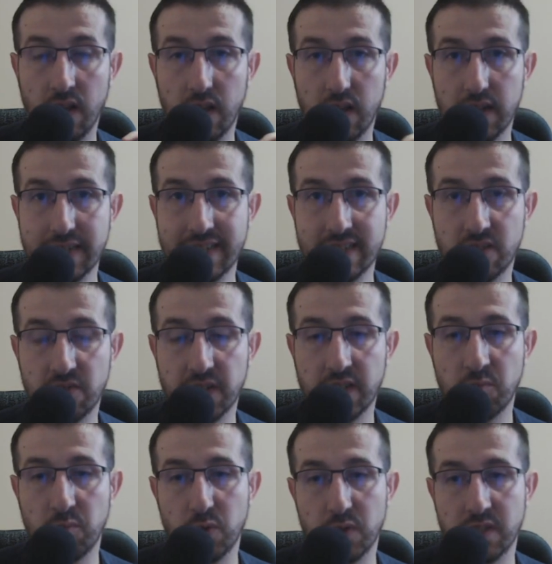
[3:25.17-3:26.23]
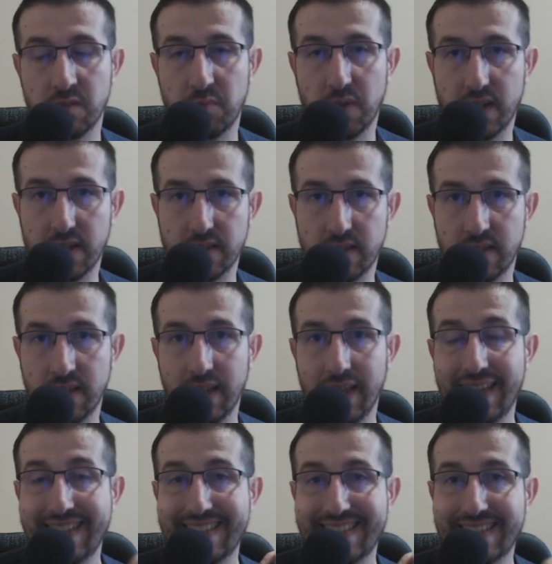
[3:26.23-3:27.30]
Another very important part:
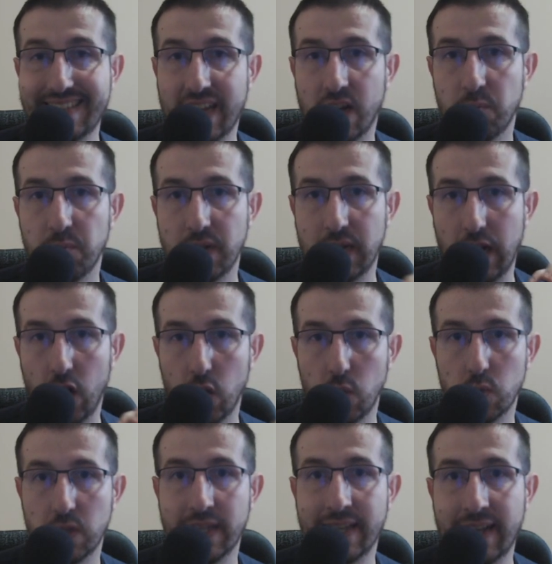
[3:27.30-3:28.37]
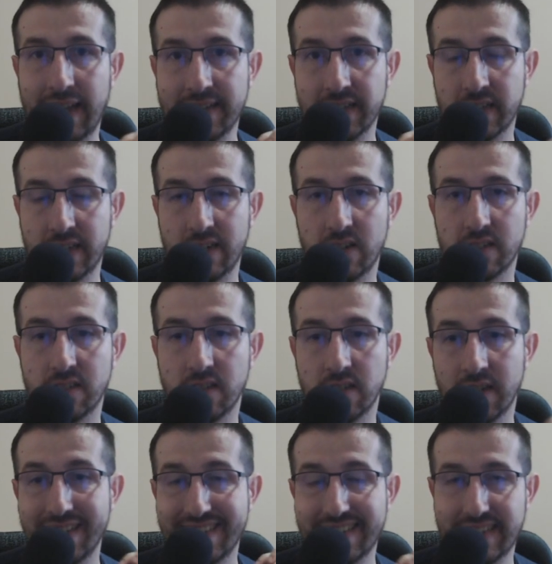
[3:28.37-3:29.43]
stop looking at the
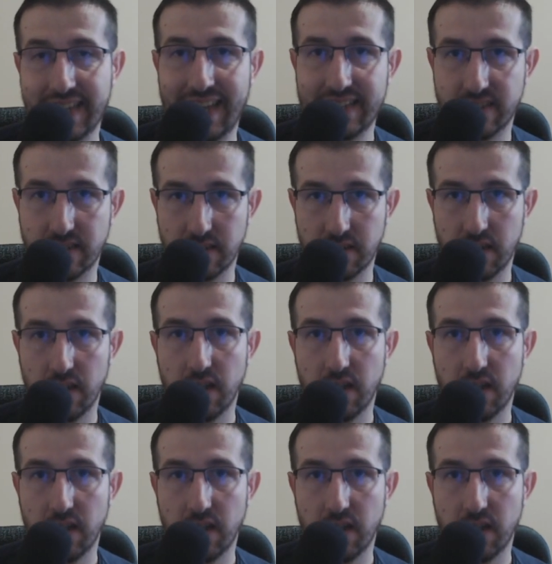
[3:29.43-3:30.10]
character stats.